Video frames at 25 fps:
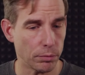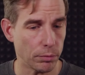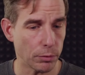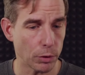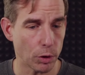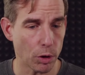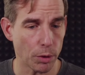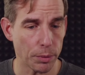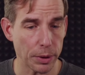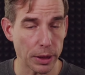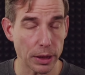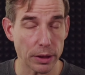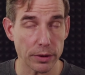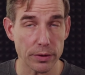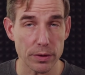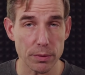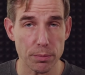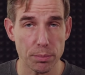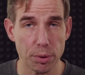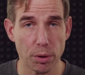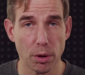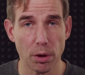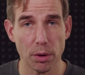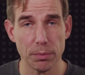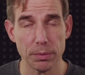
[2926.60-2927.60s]
copying the
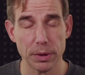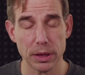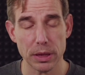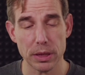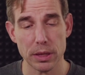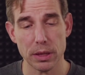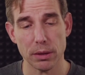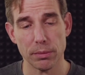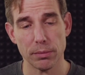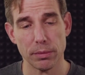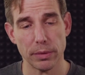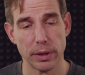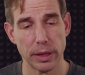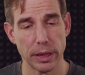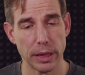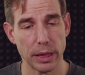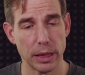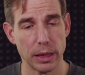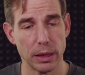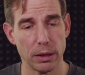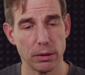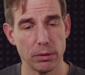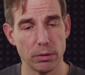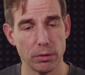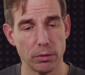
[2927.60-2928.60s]
POM
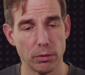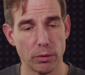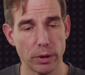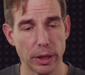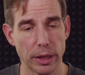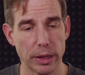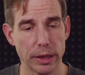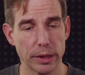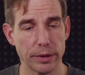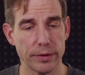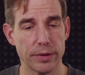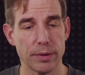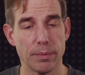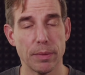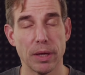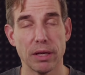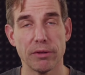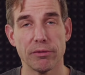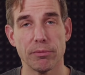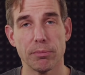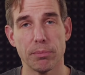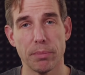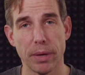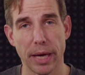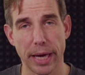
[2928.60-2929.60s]
XML, running the
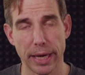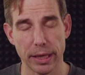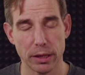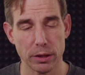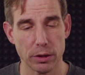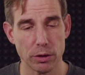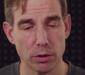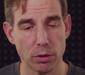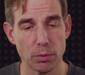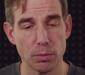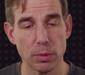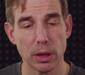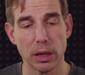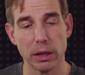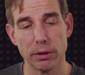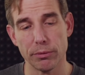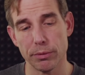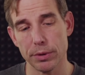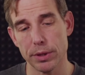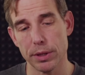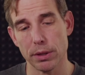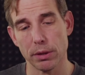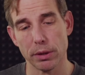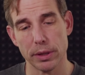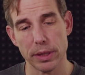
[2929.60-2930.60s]
Maven package command
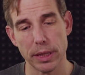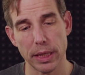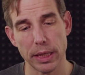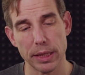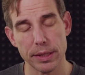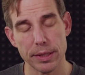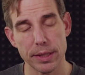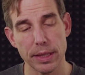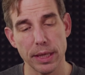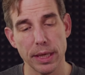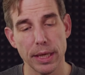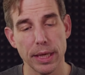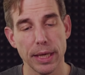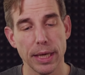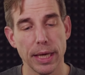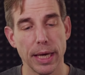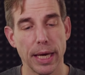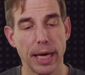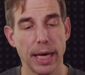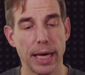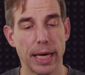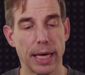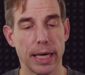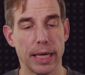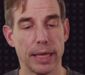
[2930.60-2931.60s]
without tests,
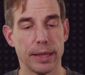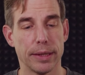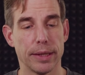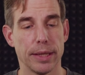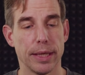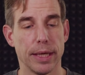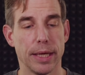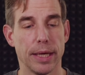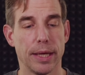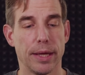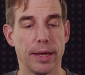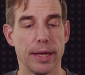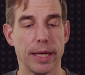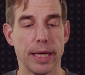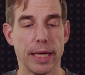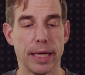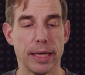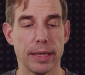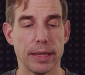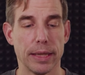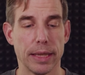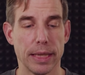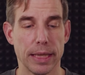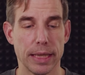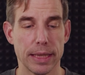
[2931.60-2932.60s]
and
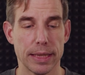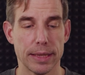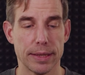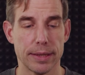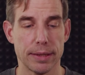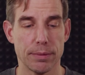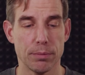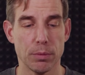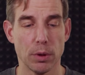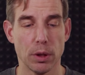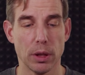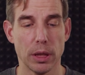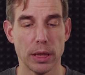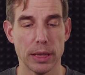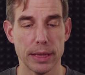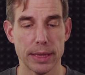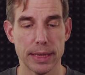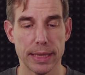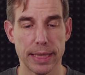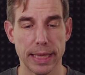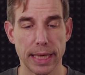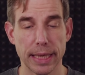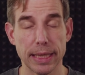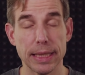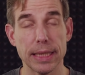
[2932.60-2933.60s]
then it's more or less
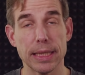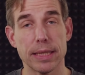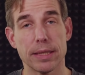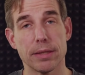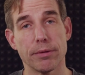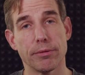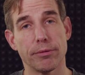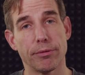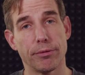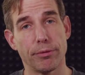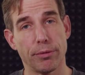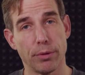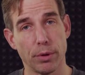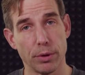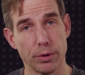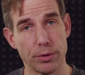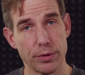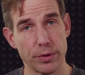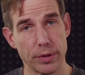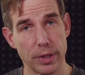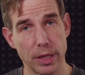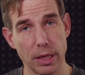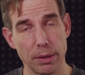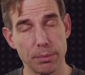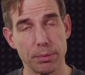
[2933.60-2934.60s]
done. It's the first
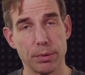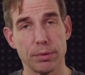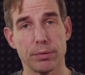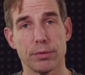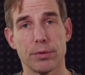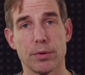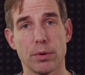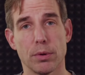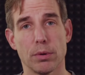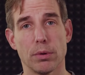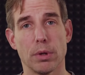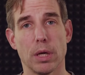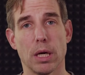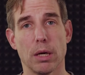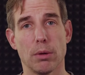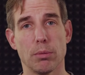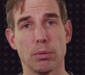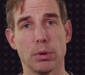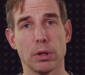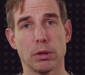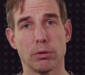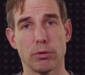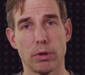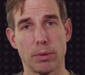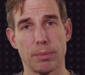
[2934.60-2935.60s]
step. So I
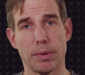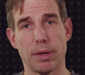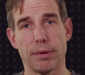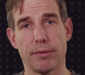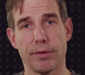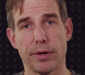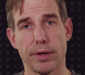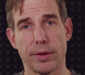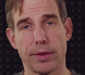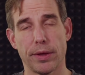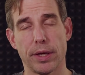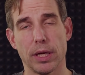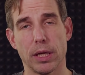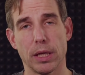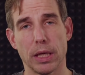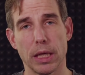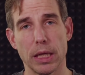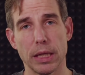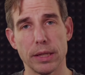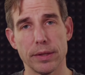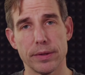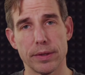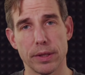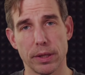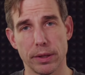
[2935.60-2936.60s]
will grab everything
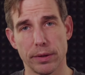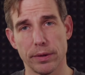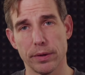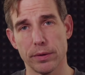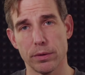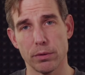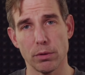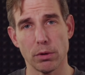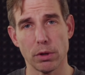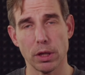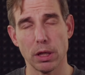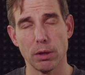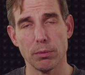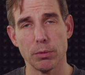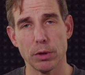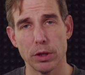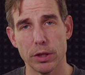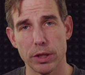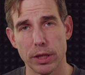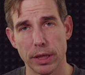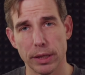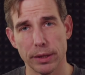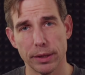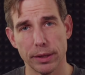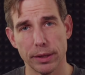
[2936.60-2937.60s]
inside this Docker image.